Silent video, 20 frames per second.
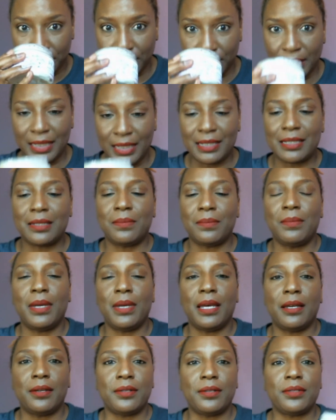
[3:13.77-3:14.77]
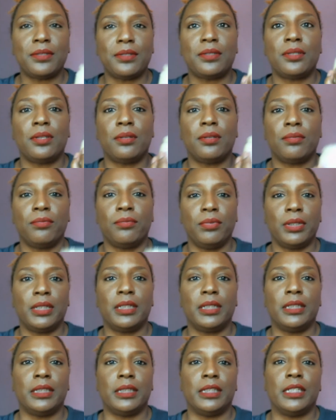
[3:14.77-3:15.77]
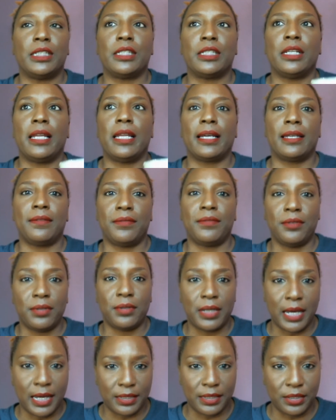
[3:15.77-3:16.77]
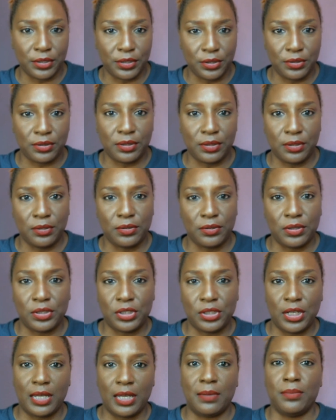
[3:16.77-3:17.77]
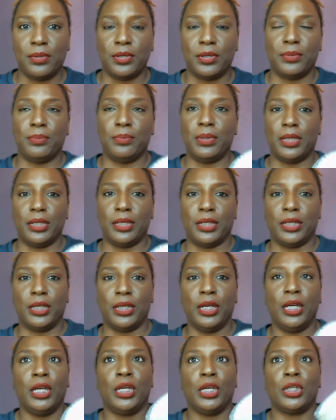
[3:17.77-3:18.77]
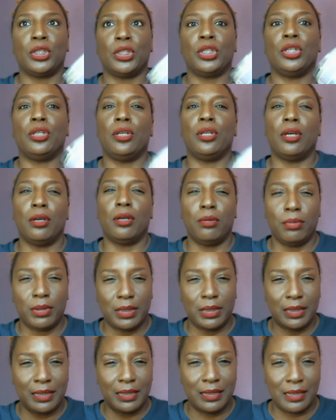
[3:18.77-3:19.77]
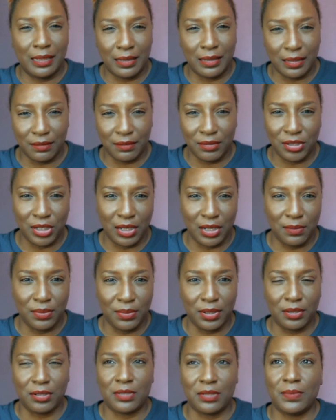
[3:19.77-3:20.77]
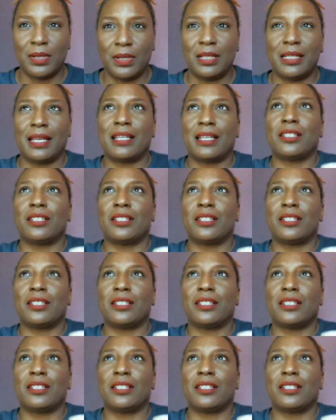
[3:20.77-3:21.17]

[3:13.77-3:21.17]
It smells really good. So like if you guys are used to using shea butter, you know what the scent of shea butter smells like.